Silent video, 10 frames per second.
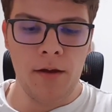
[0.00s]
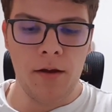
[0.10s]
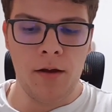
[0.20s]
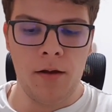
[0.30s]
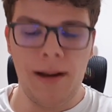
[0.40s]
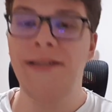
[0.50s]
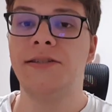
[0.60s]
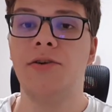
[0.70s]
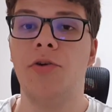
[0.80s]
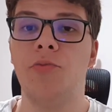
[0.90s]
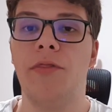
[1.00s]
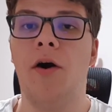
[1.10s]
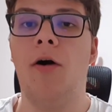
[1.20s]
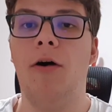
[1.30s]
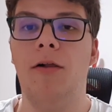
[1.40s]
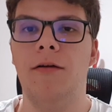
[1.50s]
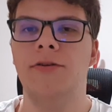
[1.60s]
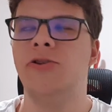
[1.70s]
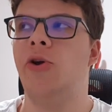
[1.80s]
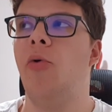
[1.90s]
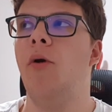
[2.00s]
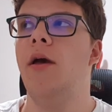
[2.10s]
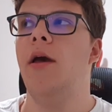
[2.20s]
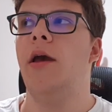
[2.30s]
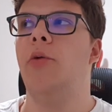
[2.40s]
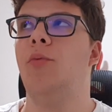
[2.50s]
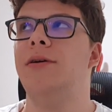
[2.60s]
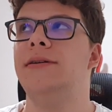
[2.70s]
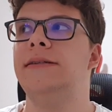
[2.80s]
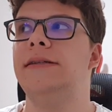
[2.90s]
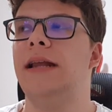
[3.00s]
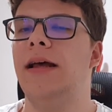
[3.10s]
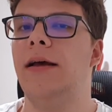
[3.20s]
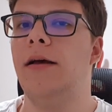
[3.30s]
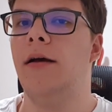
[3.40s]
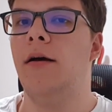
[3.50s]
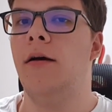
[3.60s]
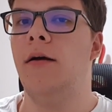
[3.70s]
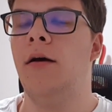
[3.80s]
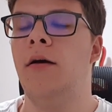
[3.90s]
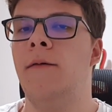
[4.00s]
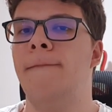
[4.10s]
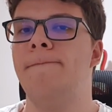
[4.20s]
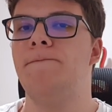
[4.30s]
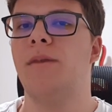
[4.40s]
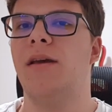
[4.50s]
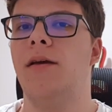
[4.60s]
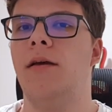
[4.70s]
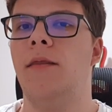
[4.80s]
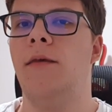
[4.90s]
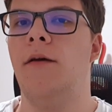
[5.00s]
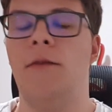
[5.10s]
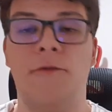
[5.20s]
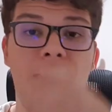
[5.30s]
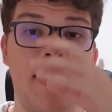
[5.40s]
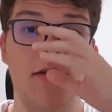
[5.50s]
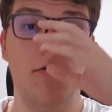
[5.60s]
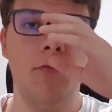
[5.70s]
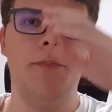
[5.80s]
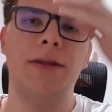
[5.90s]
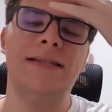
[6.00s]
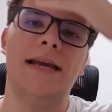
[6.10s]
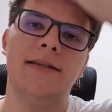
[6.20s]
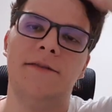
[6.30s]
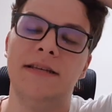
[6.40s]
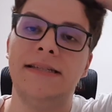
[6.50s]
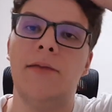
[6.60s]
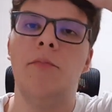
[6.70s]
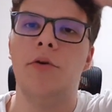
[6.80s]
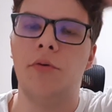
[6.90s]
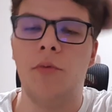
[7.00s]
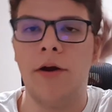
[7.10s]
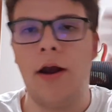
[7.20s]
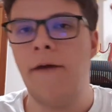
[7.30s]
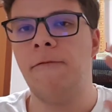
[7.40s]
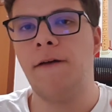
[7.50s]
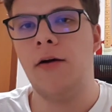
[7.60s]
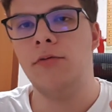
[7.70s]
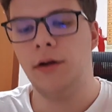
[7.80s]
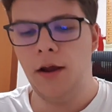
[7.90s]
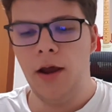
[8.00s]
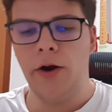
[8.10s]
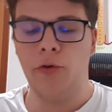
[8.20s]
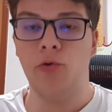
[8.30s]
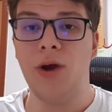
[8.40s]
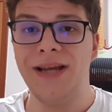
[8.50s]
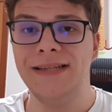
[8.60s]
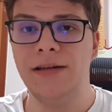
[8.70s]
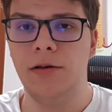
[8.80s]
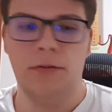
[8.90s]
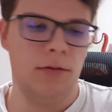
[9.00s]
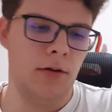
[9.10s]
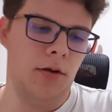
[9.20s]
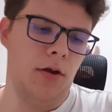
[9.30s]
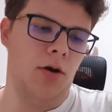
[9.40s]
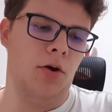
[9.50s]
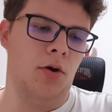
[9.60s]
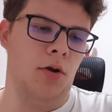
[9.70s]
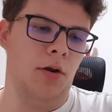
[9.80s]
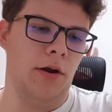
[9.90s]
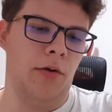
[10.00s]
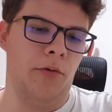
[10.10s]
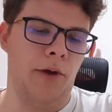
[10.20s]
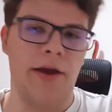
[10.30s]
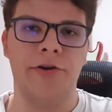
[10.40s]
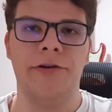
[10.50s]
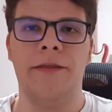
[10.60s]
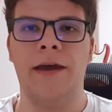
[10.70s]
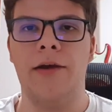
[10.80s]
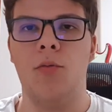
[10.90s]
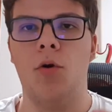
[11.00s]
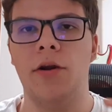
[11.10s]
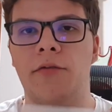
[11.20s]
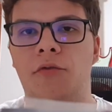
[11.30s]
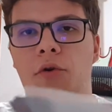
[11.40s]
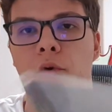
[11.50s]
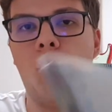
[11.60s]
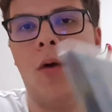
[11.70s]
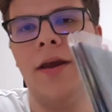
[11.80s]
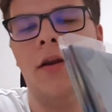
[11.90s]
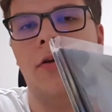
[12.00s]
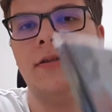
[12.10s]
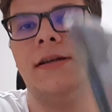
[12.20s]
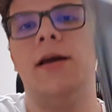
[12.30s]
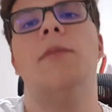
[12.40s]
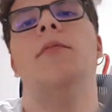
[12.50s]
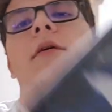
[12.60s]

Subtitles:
let's start with the haul. So it was the final days of December where I found a great deal on a record that I wanted for quite a long time,